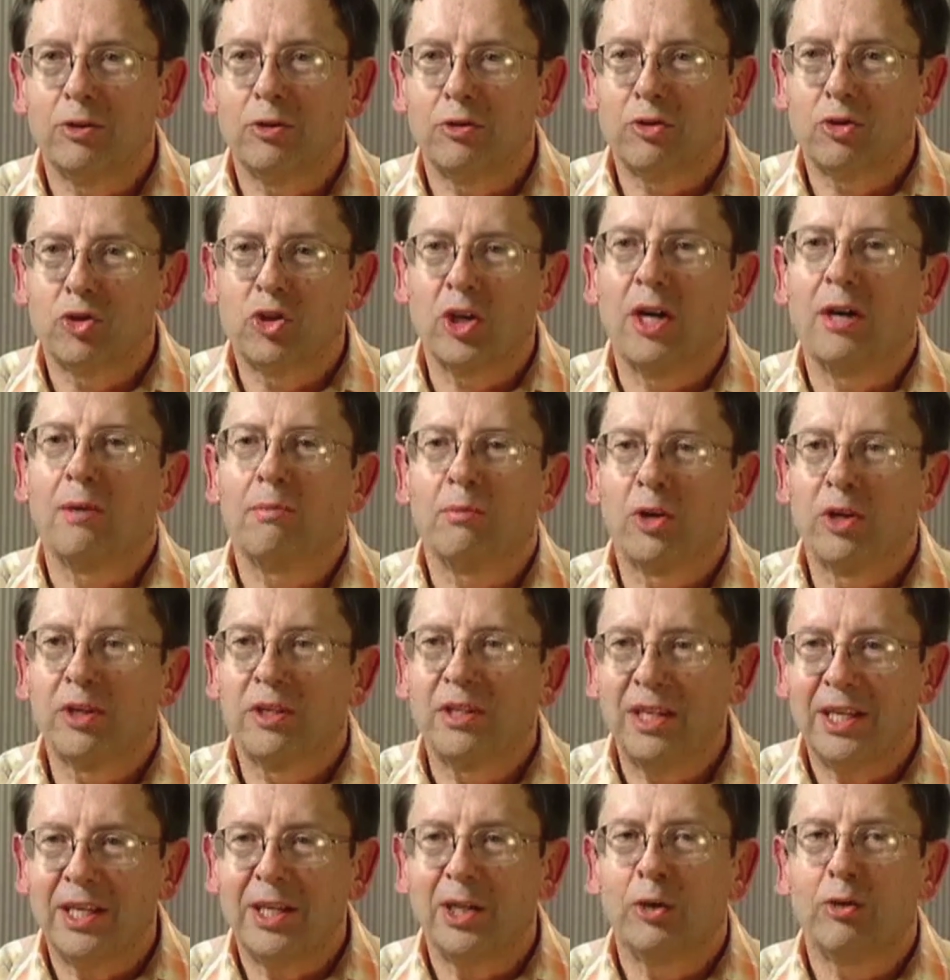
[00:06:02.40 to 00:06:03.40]
John
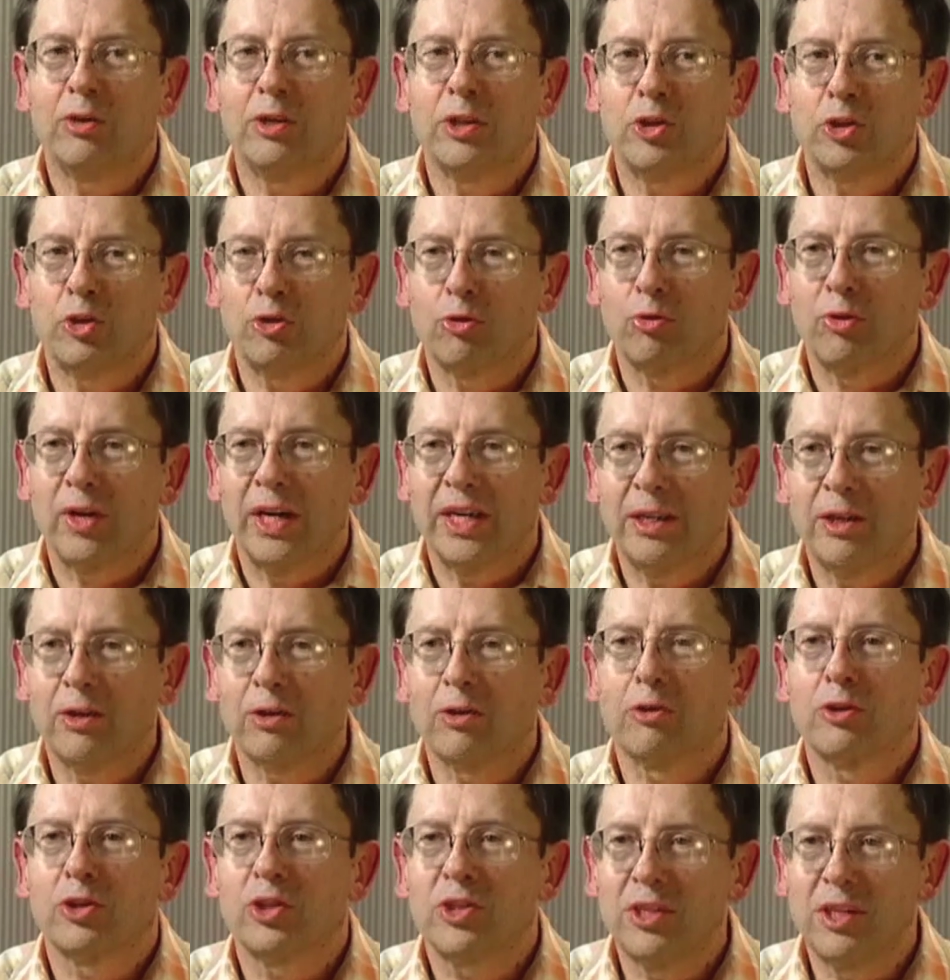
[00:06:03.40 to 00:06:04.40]
Martino, as your
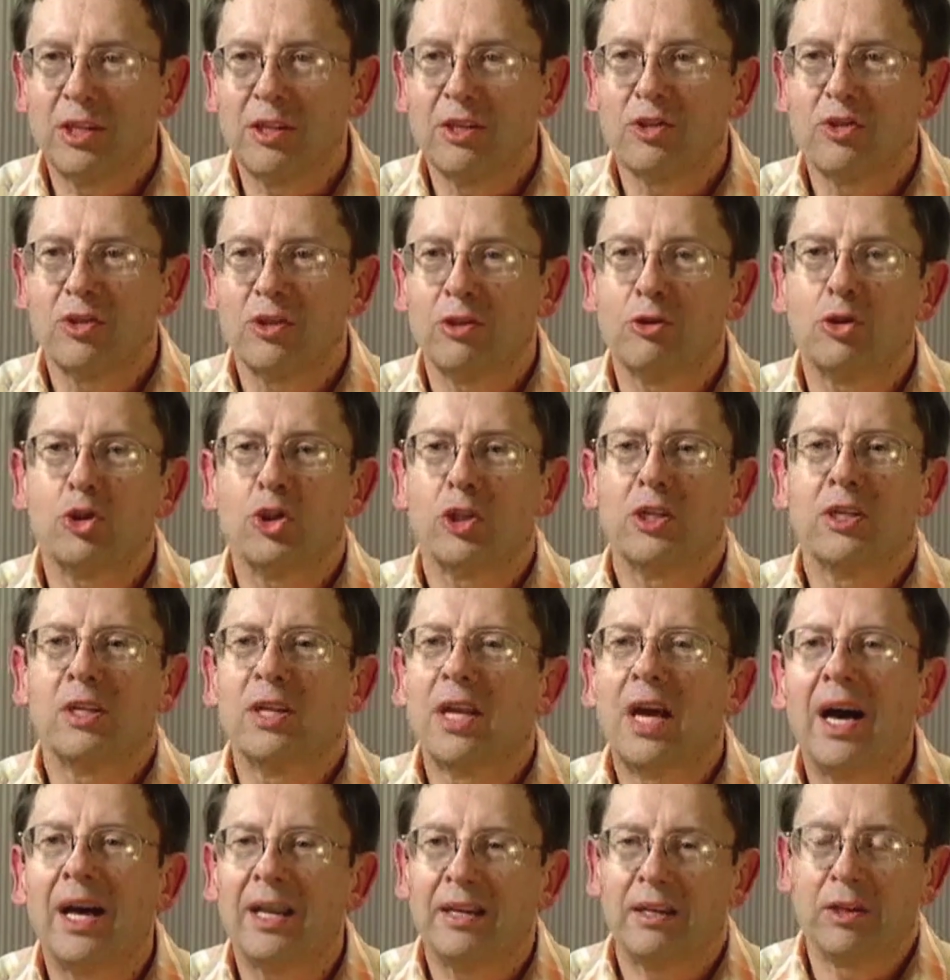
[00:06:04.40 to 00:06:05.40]
regular citizen, should
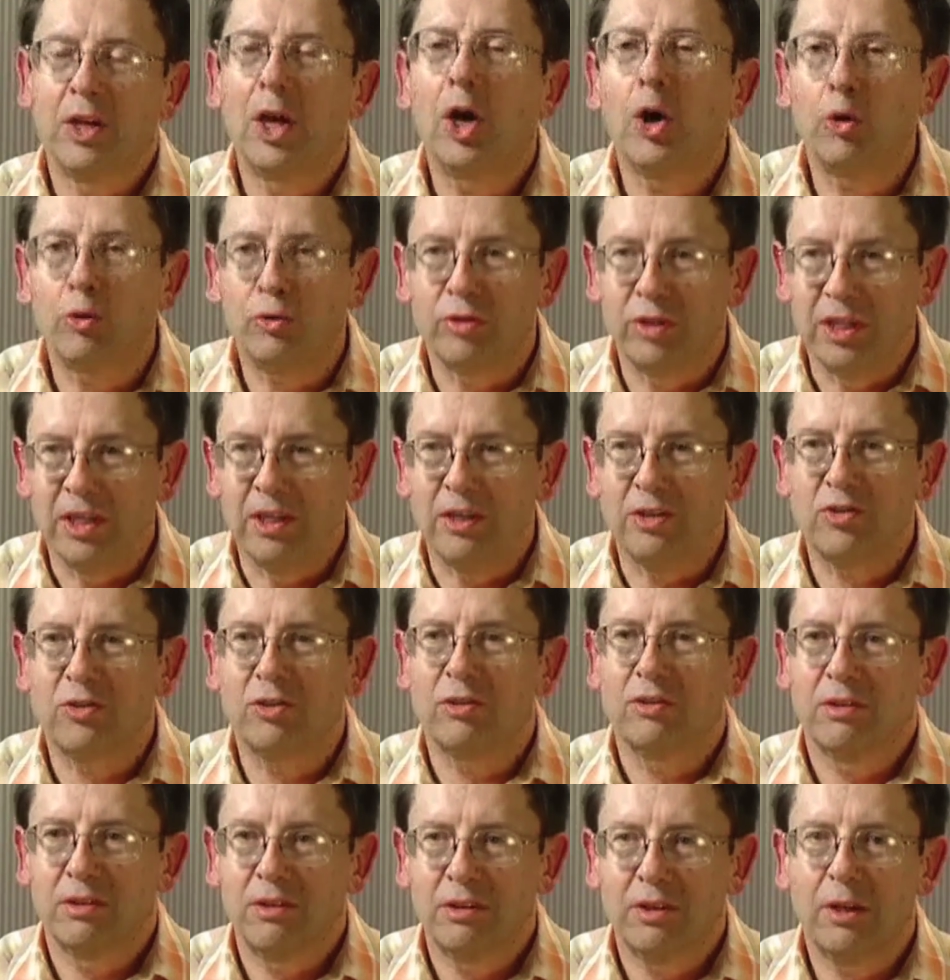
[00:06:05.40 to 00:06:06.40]
not know this
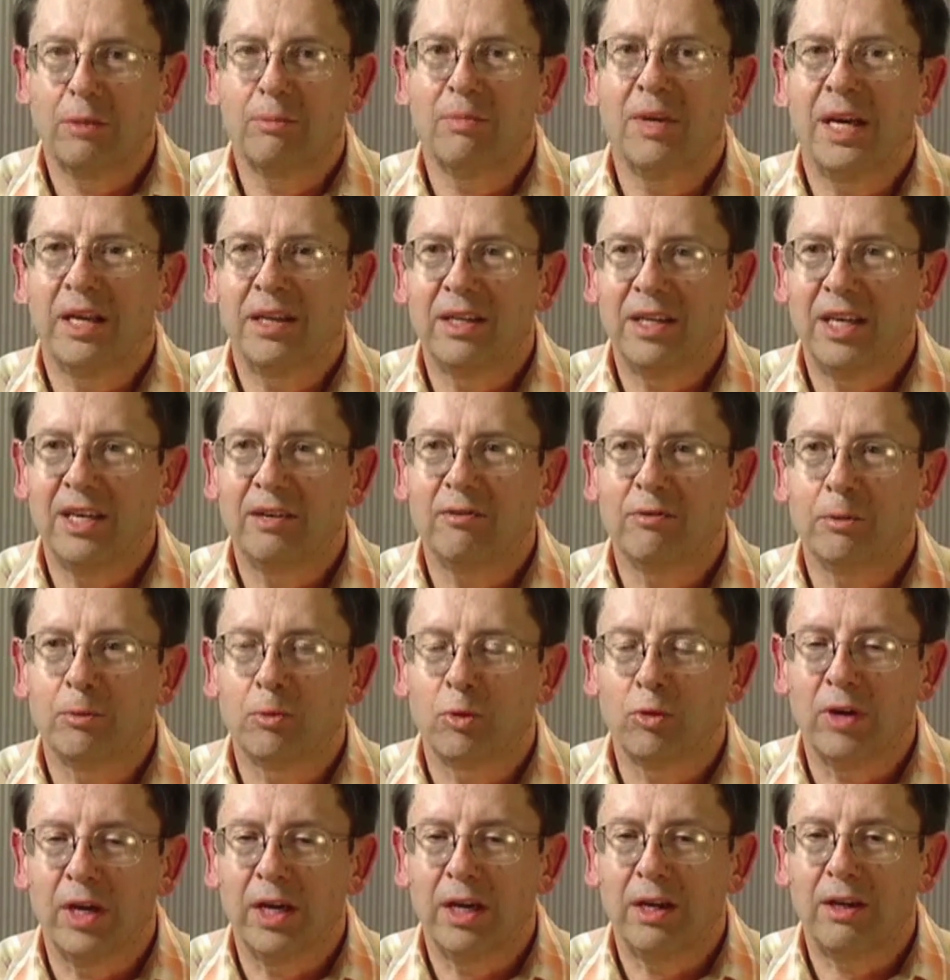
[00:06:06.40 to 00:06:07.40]
about David
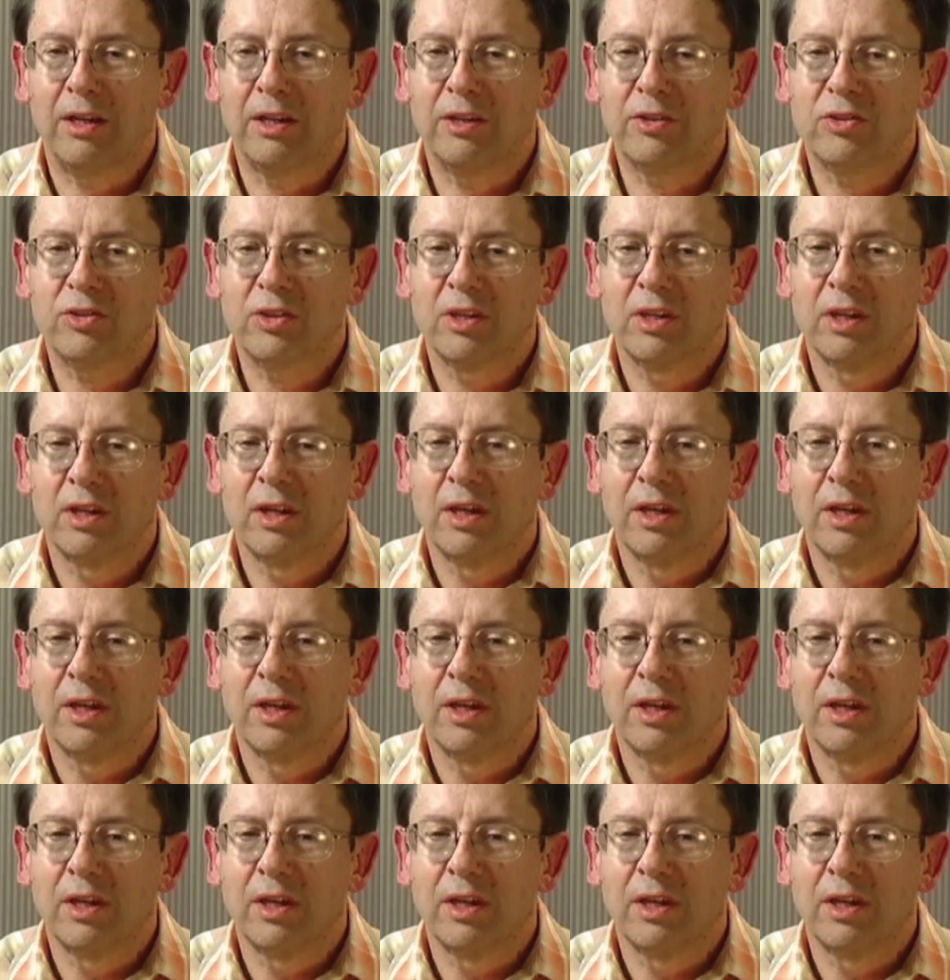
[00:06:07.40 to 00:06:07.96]
Morales.